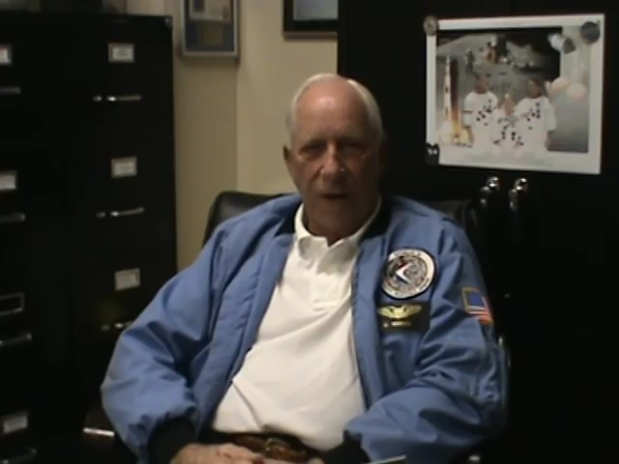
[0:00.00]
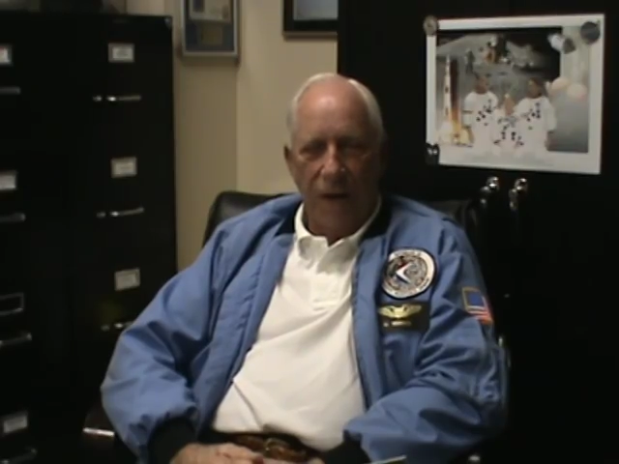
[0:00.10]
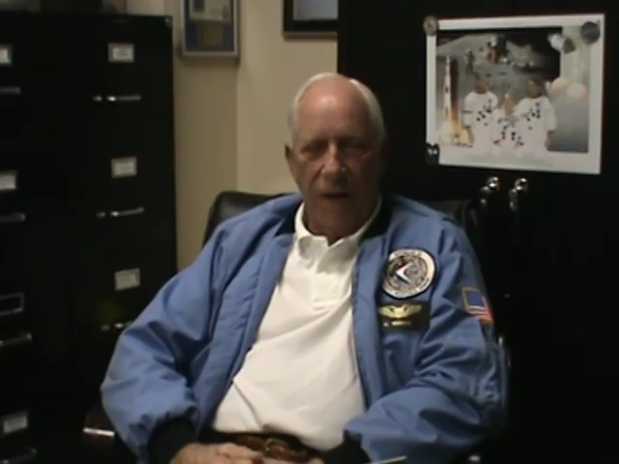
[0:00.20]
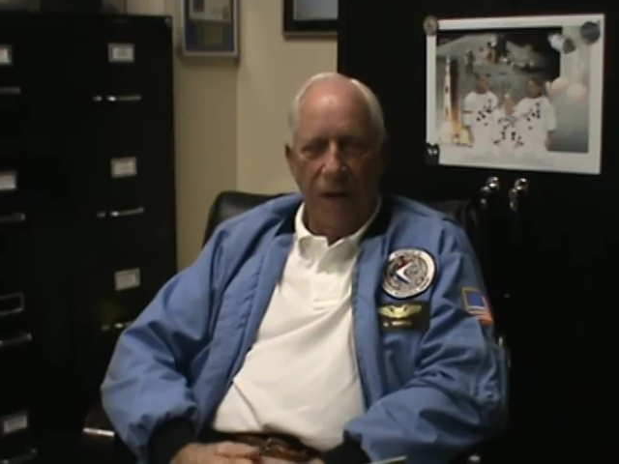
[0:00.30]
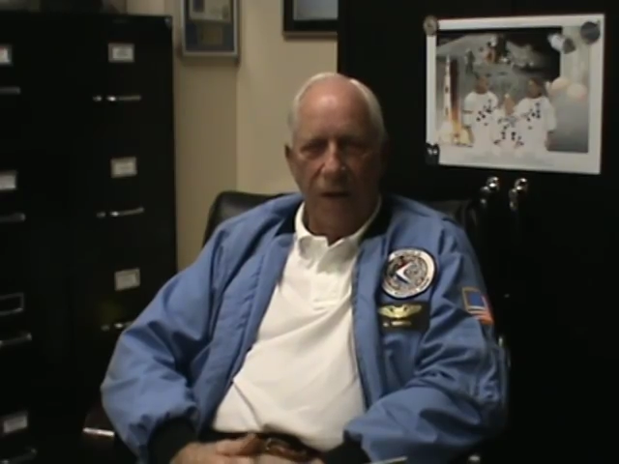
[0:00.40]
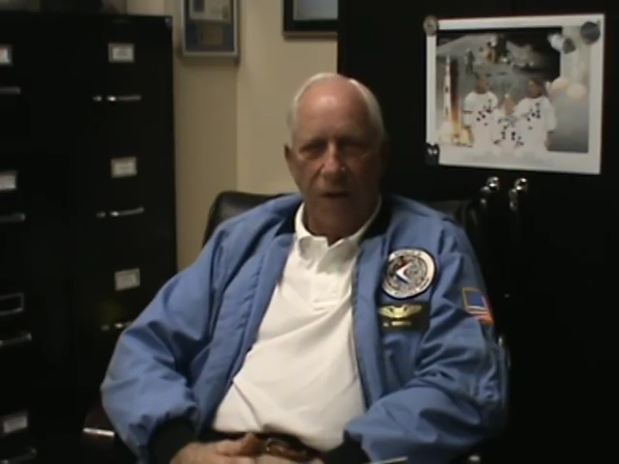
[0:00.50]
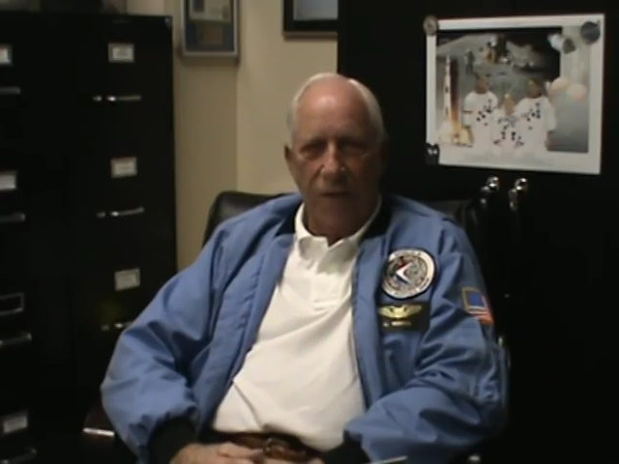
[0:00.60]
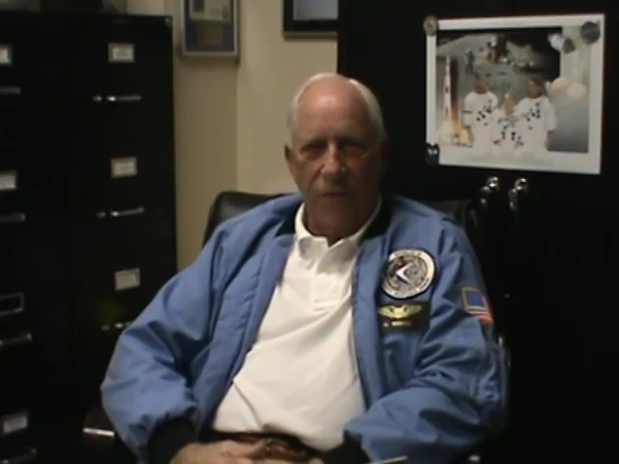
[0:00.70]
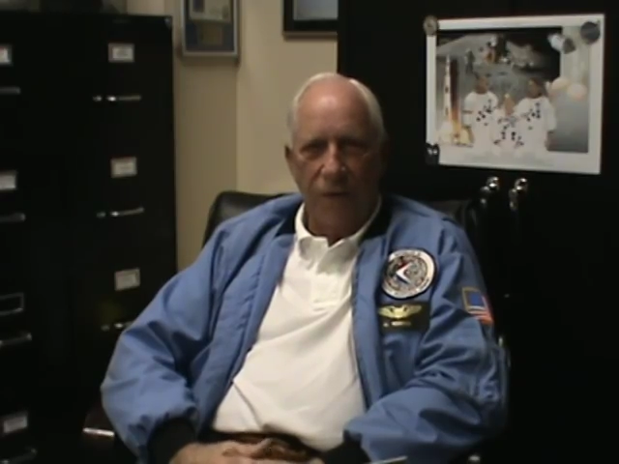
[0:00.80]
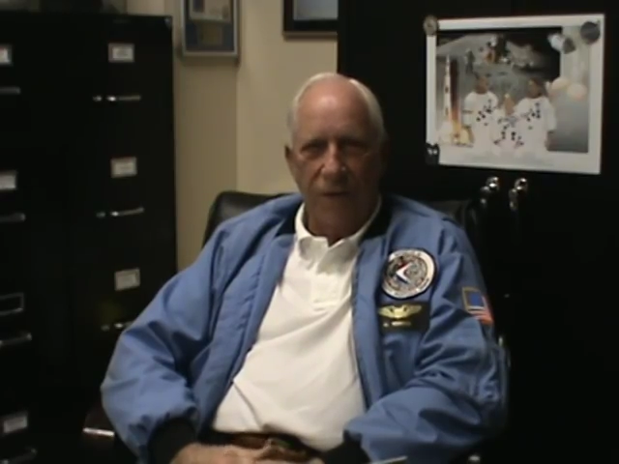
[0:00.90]
Edna, I'll
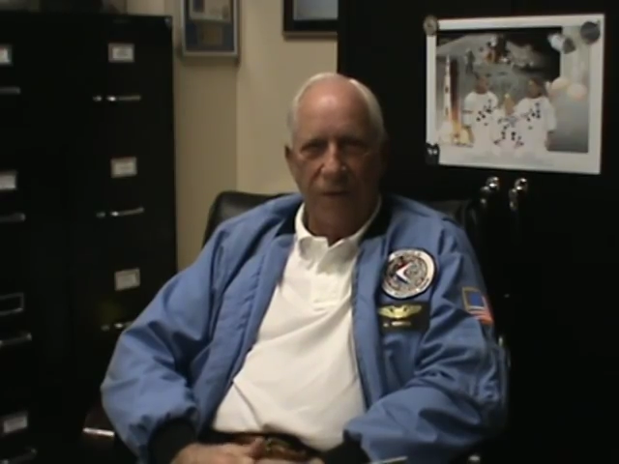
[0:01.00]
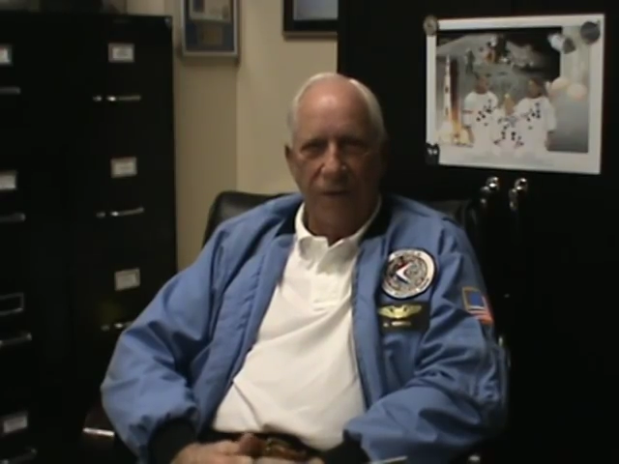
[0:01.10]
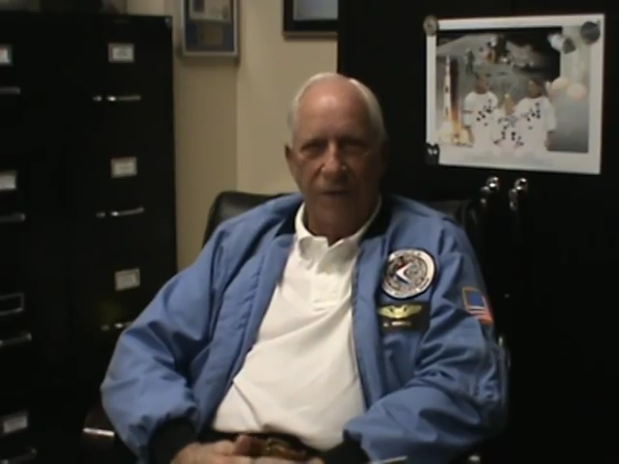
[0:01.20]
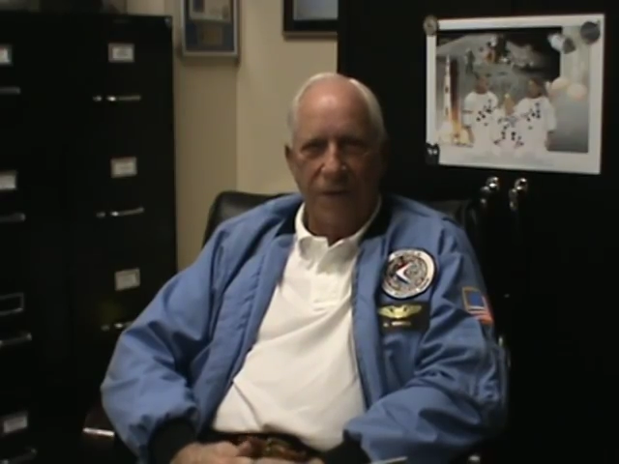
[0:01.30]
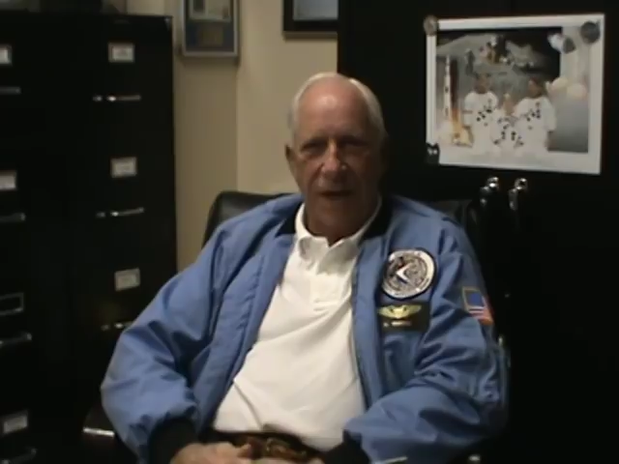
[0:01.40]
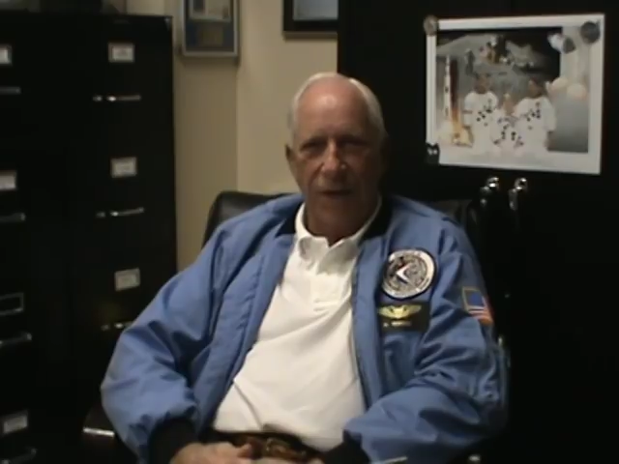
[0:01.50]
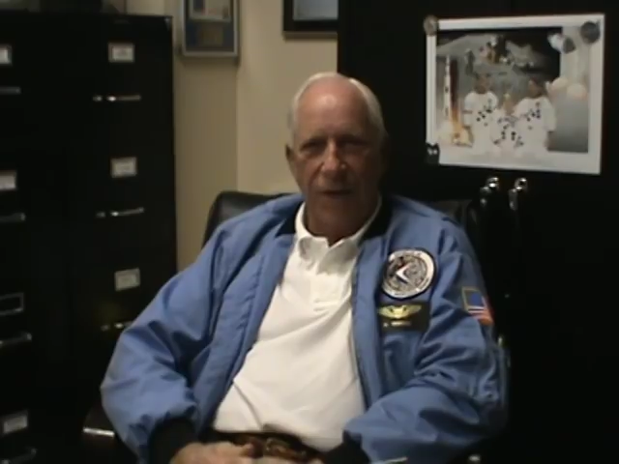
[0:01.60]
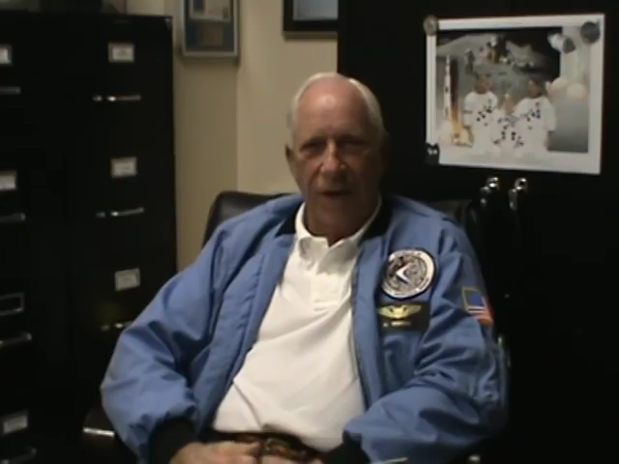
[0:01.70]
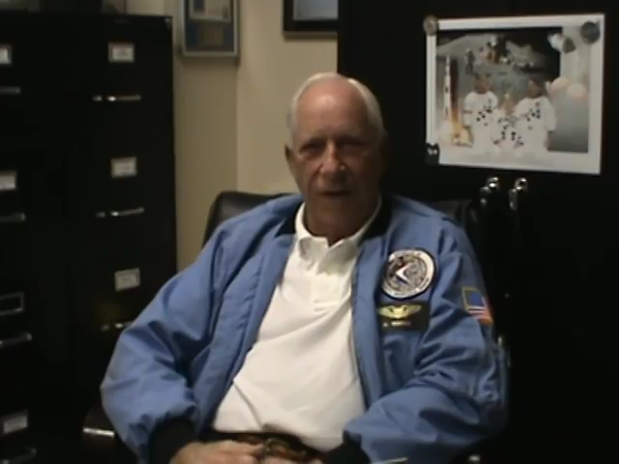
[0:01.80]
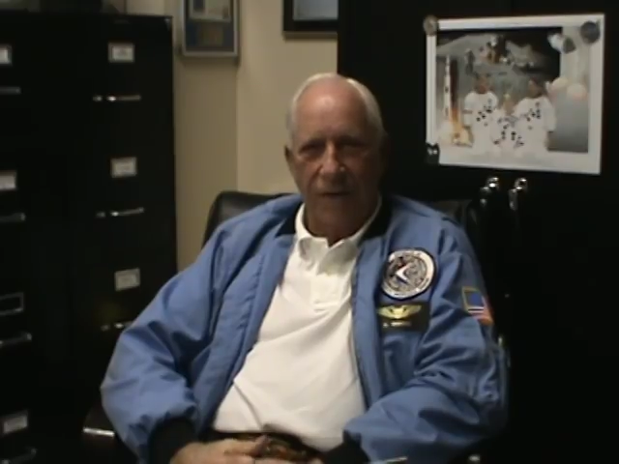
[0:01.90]
give you a
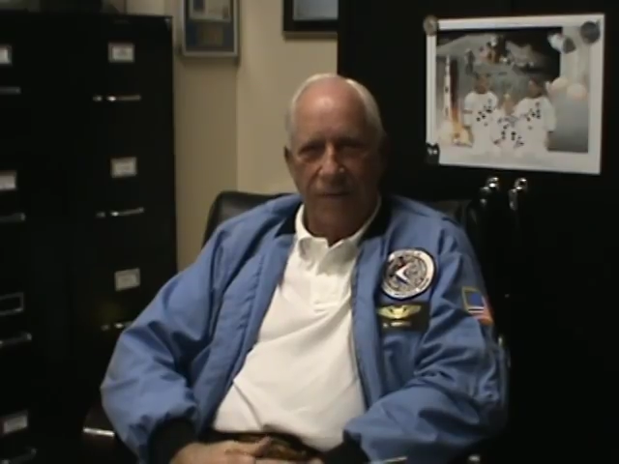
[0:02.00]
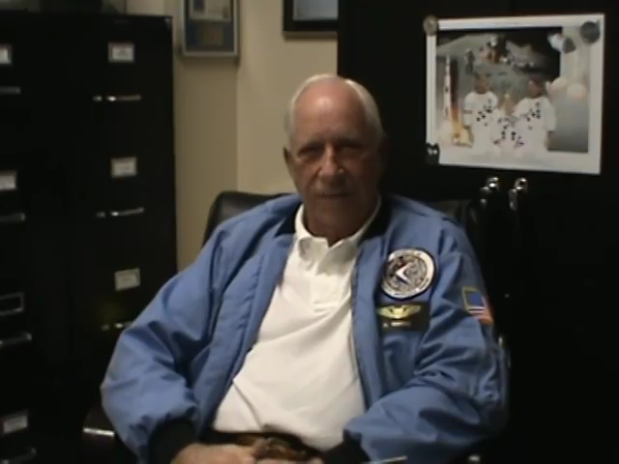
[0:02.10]
tagline.